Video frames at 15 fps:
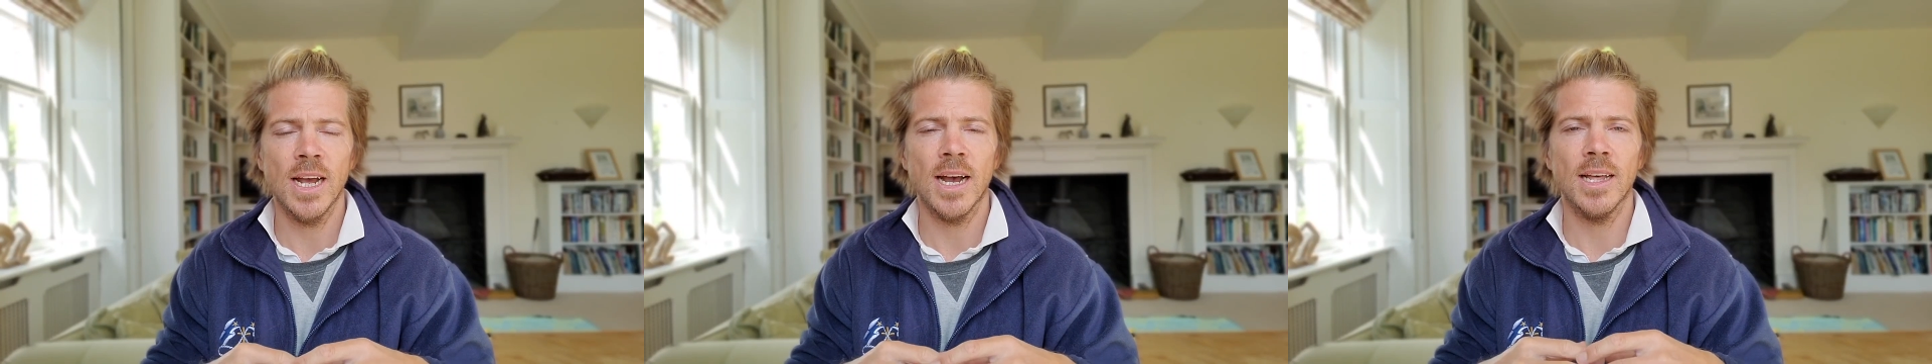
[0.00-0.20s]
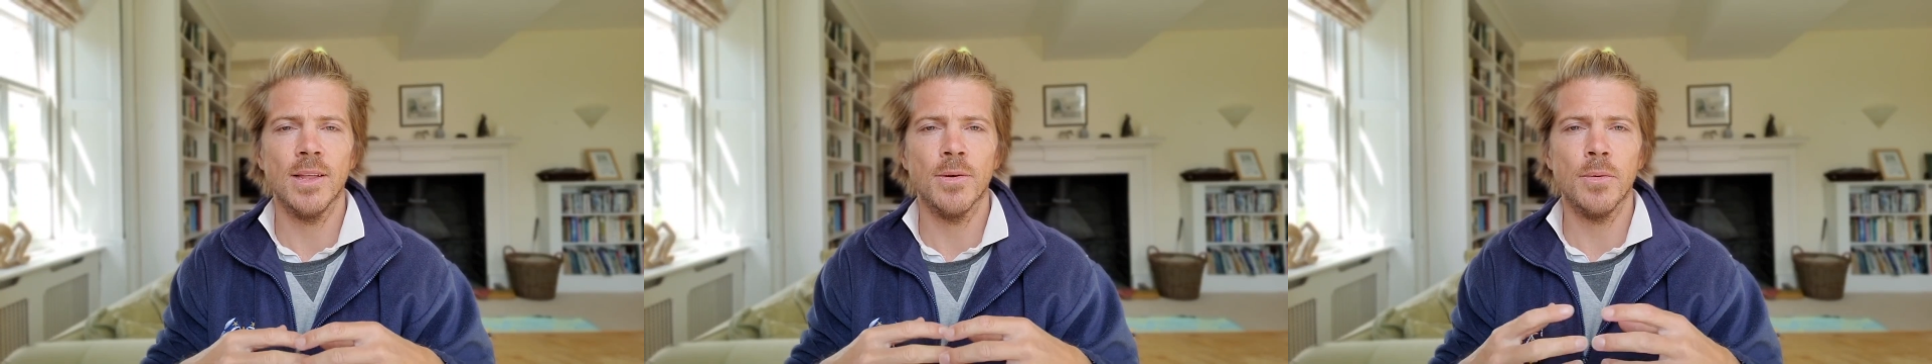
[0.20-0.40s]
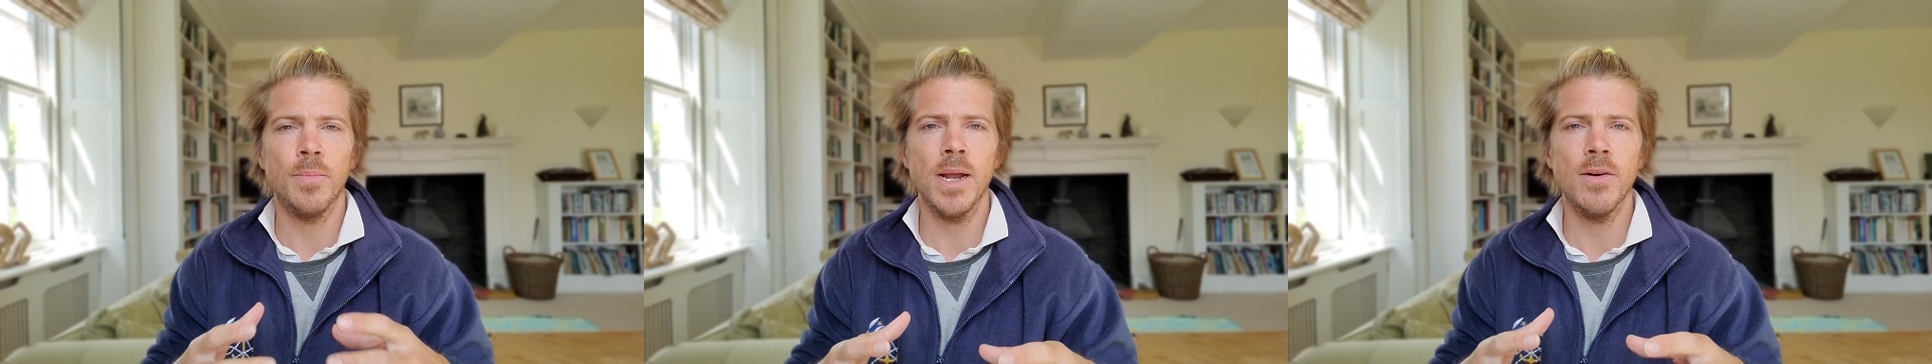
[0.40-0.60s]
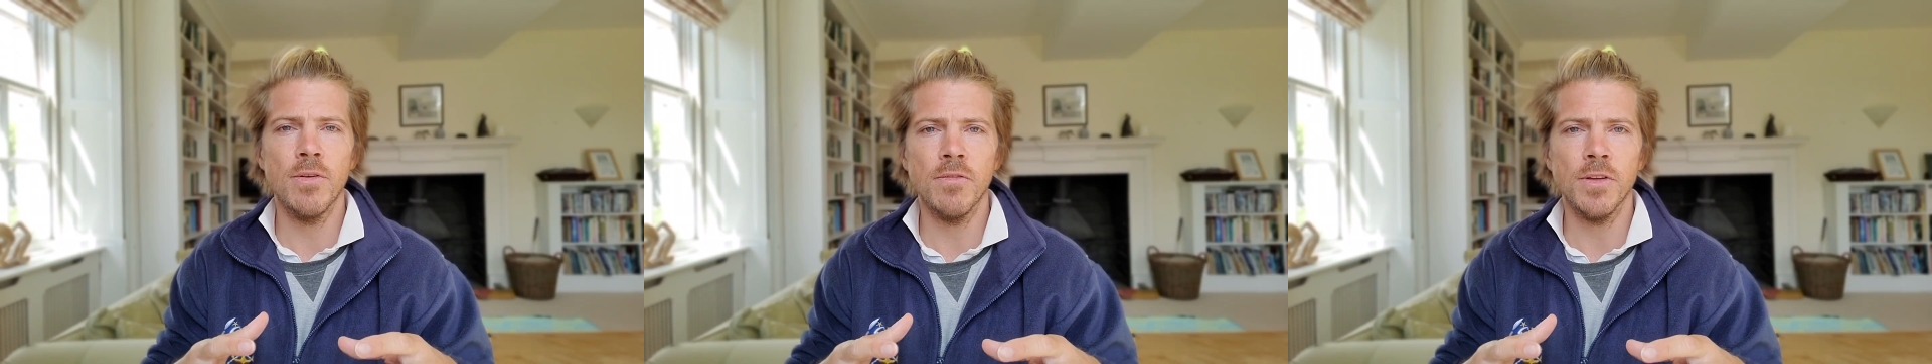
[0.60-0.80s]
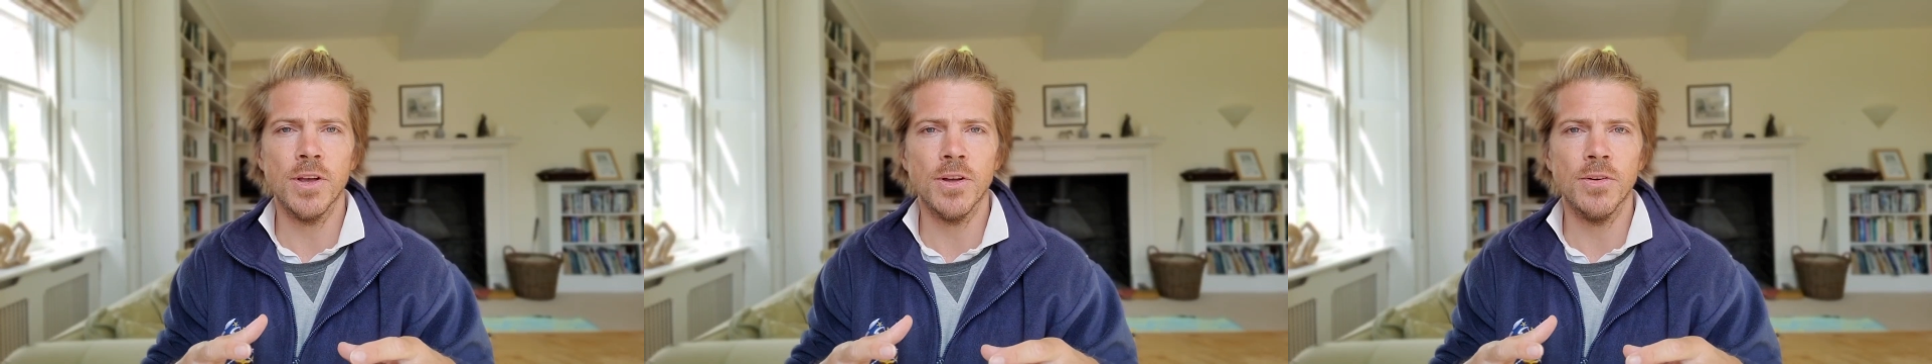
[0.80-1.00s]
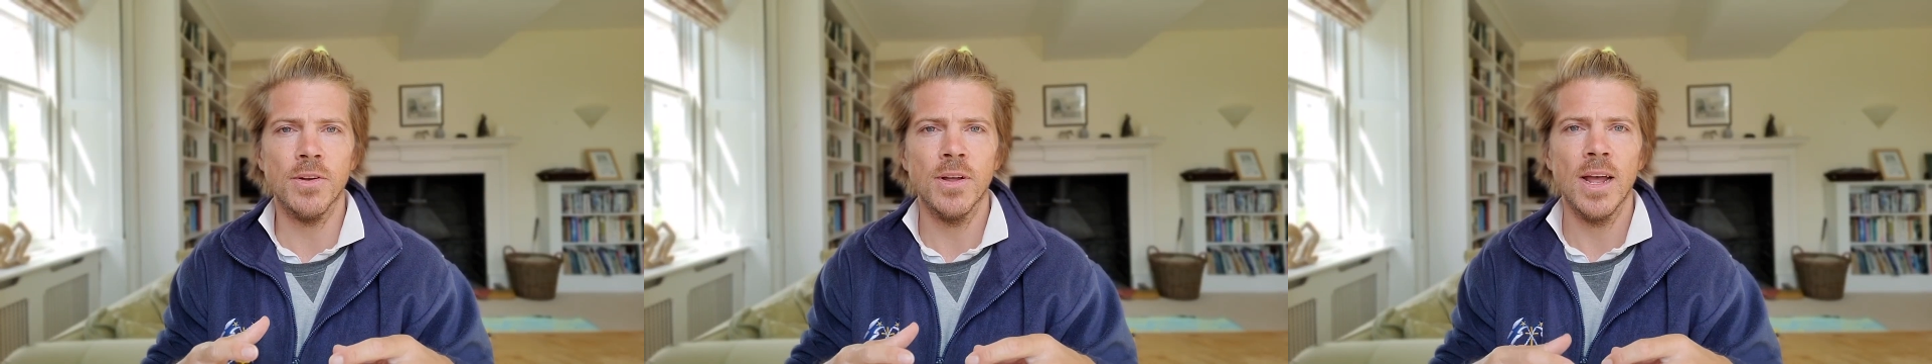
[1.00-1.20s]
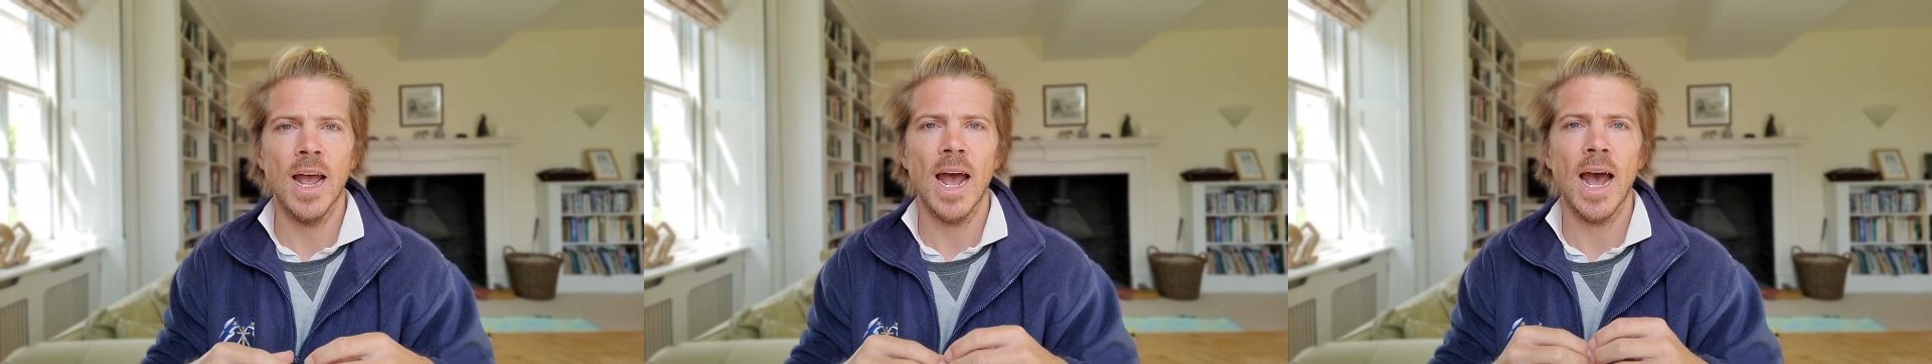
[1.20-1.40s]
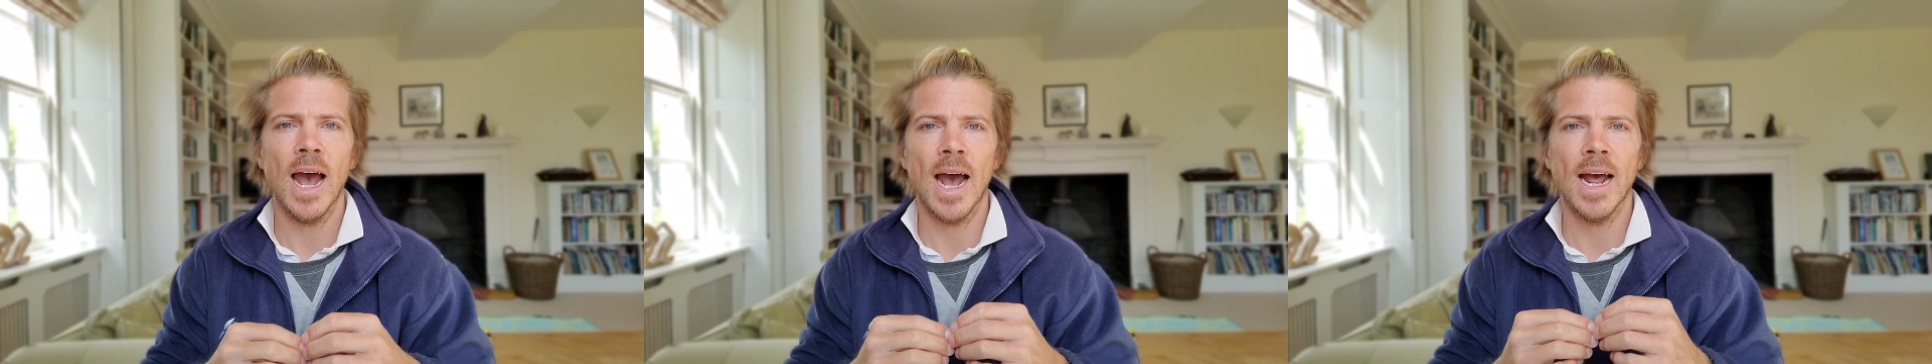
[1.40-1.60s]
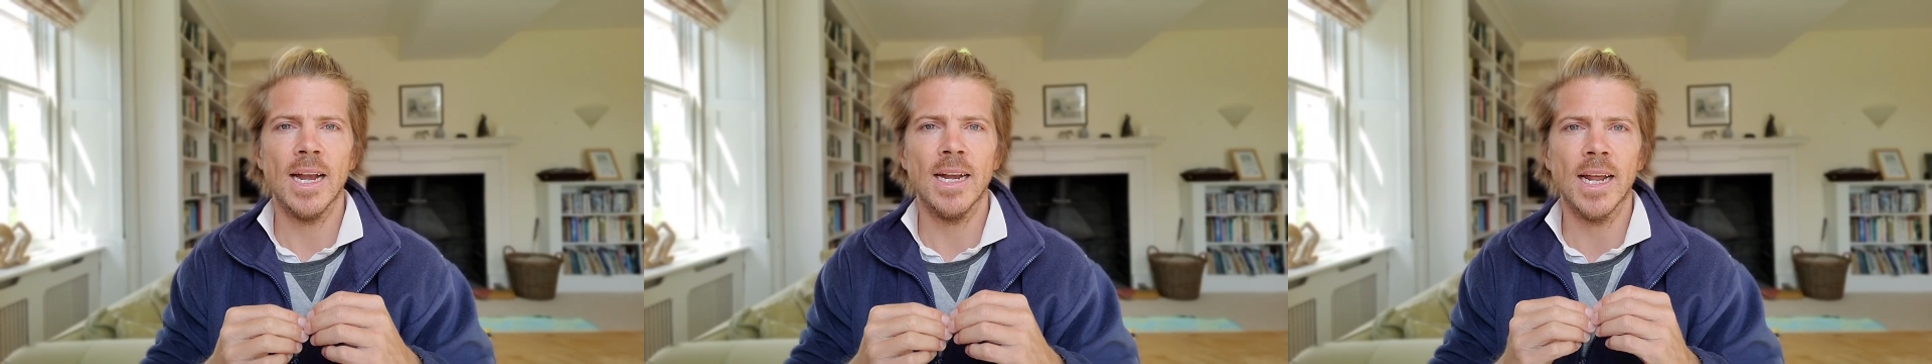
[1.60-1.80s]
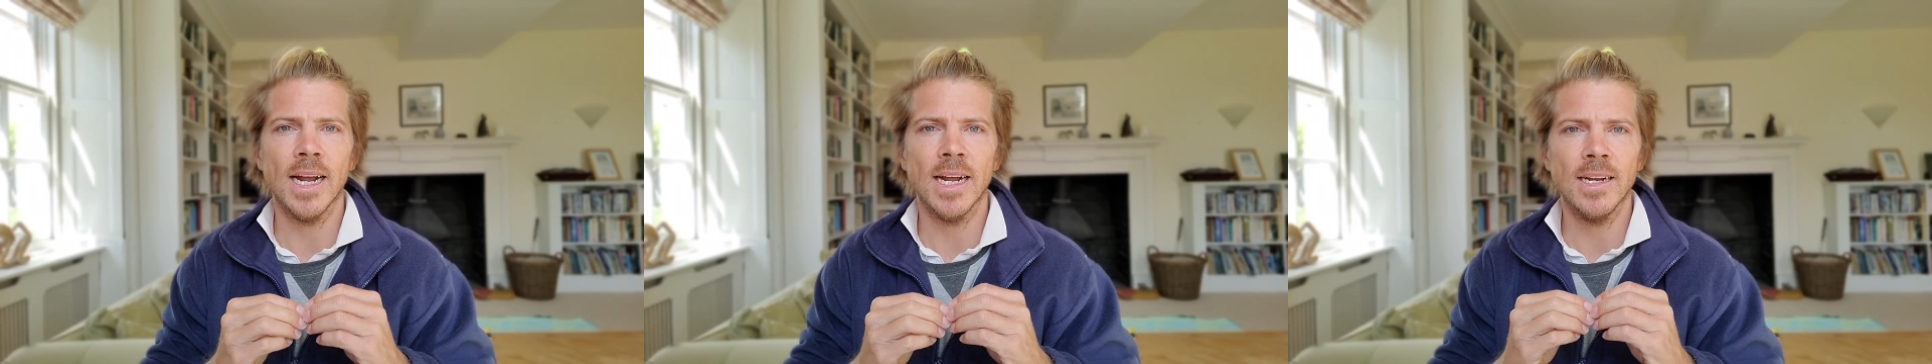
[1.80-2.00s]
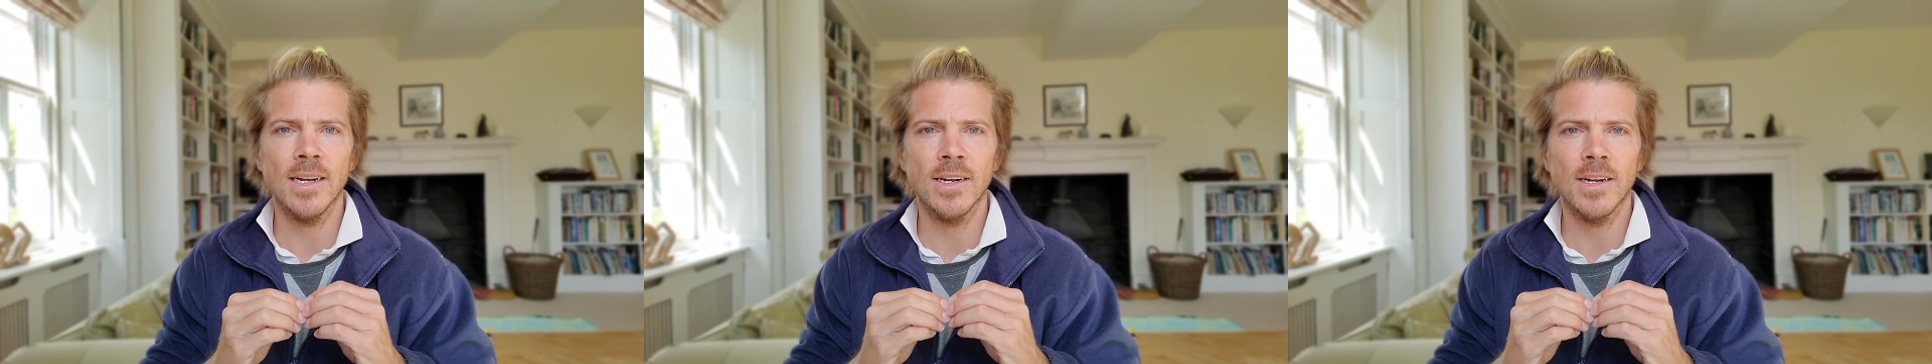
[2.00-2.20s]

and they were peer-reviewed, and they